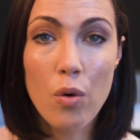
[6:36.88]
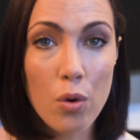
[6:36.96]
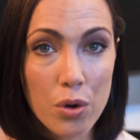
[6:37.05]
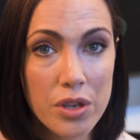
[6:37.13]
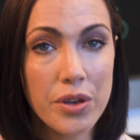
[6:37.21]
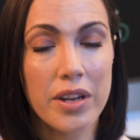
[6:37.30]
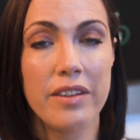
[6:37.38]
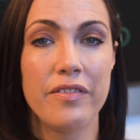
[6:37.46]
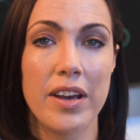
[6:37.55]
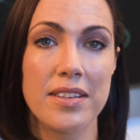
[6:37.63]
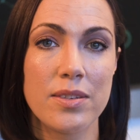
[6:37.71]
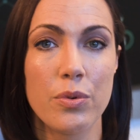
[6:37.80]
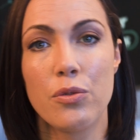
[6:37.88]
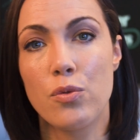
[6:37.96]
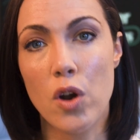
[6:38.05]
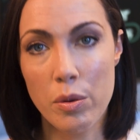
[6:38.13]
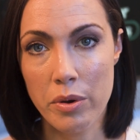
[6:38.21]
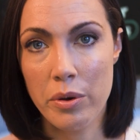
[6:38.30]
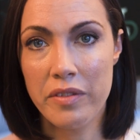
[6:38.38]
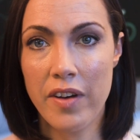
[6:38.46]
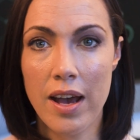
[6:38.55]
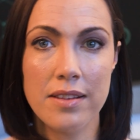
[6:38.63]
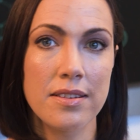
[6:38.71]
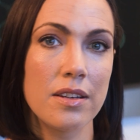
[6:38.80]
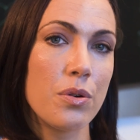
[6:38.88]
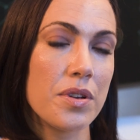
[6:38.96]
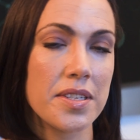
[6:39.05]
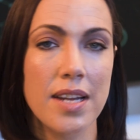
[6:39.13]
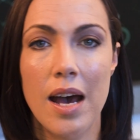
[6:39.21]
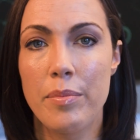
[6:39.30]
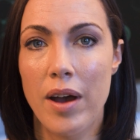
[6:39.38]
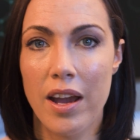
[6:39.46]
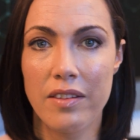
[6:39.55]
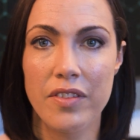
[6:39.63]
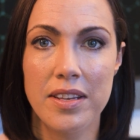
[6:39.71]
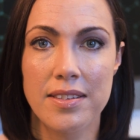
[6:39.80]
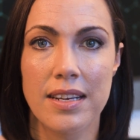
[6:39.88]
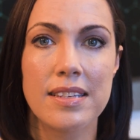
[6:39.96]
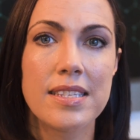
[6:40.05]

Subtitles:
Or you can invest with a robo-advisor or start by investing